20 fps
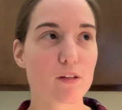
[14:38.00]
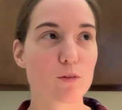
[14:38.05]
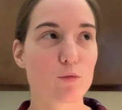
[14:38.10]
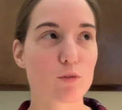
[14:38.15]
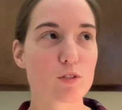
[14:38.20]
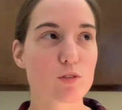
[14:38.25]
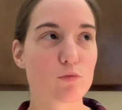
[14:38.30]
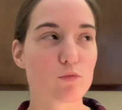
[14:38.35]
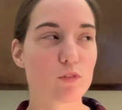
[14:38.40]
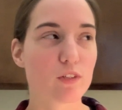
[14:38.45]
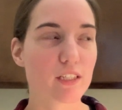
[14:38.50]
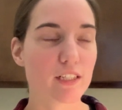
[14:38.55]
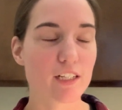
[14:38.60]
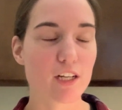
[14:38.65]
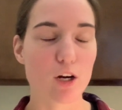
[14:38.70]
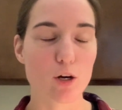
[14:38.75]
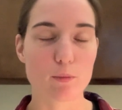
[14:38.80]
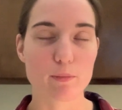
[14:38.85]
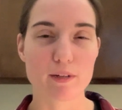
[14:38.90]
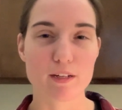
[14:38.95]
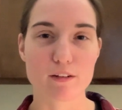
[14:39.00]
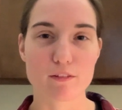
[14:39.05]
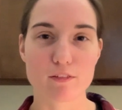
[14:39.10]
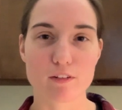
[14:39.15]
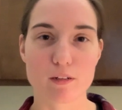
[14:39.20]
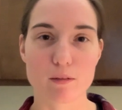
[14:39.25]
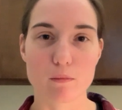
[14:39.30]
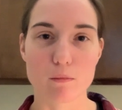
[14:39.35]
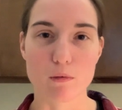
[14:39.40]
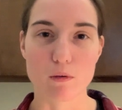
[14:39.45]
was really hoping for
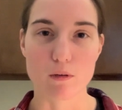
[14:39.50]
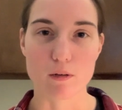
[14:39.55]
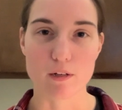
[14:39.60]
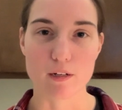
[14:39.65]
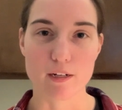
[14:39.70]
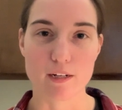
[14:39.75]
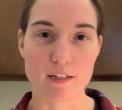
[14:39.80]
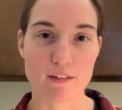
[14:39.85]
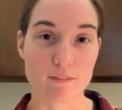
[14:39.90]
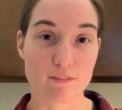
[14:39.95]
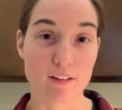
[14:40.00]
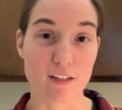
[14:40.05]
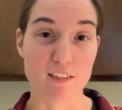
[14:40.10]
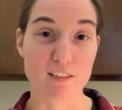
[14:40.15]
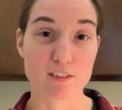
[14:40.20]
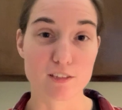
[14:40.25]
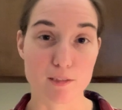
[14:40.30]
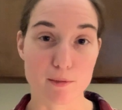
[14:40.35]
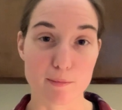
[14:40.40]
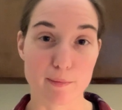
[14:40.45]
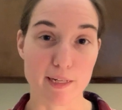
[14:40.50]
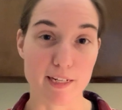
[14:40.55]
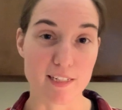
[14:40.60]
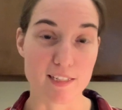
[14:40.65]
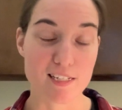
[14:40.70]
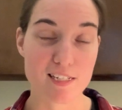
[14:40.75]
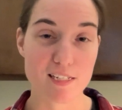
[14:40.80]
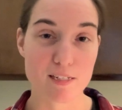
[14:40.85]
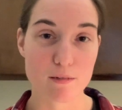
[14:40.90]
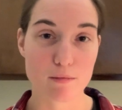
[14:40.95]
a more
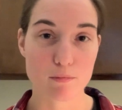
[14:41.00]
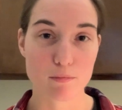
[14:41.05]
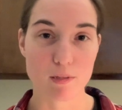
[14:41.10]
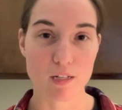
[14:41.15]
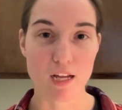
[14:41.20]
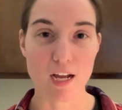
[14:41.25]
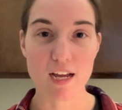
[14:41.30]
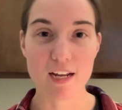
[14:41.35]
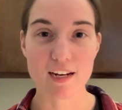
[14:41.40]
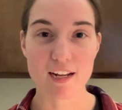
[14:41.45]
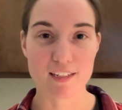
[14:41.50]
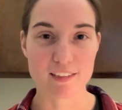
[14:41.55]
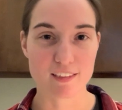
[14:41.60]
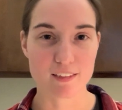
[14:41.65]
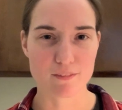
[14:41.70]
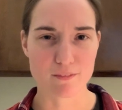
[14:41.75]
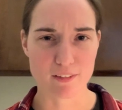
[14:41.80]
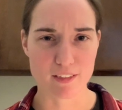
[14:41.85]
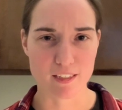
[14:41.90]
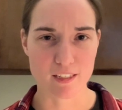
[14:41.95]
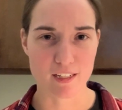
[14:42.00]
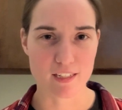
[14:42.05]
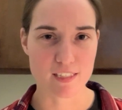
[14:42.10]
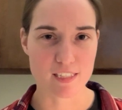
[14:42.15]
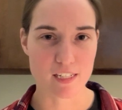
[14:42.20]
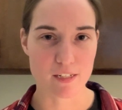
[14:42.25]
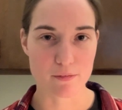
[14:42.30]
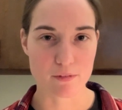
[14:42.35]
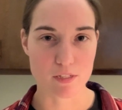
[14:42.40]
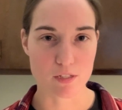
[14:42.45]
adventure-based plot. I didn't realize
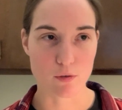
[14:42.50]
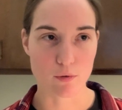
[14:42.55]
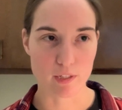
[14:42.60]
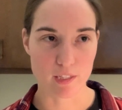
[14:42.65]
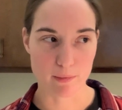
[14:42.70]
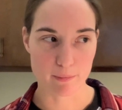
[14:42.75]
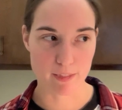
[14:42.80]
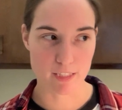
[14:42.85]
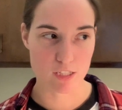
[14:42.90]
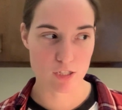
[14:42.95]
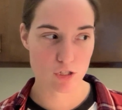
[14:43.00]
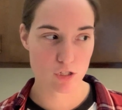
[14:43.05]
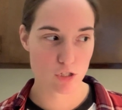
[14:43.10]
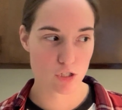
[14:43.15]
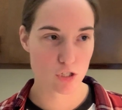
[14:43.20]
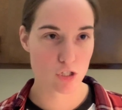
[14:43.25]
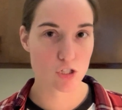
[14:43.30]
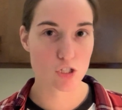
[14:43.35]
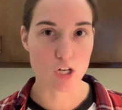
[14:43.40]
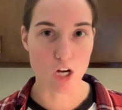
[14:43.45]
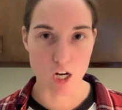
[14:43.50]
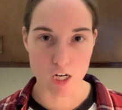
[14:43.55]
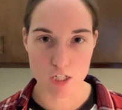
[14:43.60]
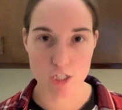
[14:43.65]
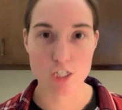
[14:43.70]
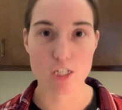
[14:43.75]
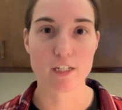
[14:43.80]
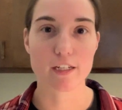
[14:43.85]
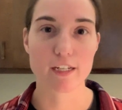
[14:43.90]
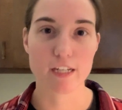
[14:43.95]
that it was going to be such
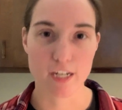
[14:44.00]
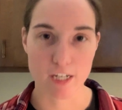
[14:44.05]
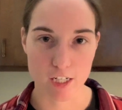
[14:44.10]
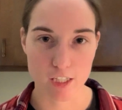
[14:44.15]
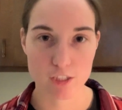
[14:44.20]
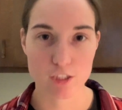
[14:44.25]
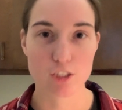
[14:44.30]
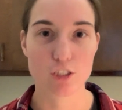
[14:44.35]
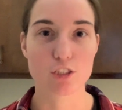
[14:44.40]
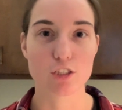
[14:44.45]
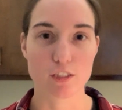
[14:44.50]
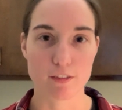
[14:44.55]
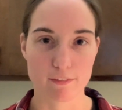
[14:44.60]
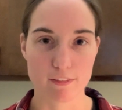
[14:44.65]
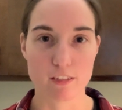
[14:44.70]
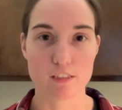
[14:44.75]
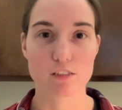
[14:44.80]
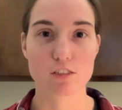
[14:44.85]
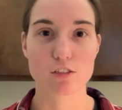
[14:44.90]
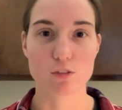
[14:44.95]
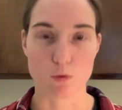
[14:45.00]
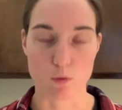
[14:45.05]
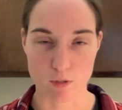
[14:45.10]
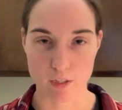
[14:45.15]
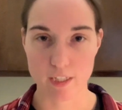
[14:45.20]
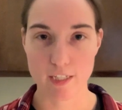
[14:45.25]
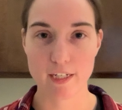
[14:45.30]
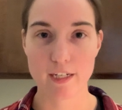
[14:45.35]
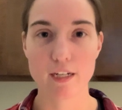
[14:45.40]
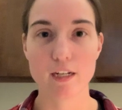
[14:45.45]
a character-driven
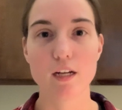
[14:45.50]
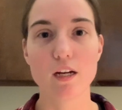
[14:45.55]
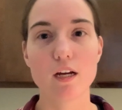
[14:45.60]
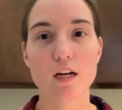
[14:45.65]
story.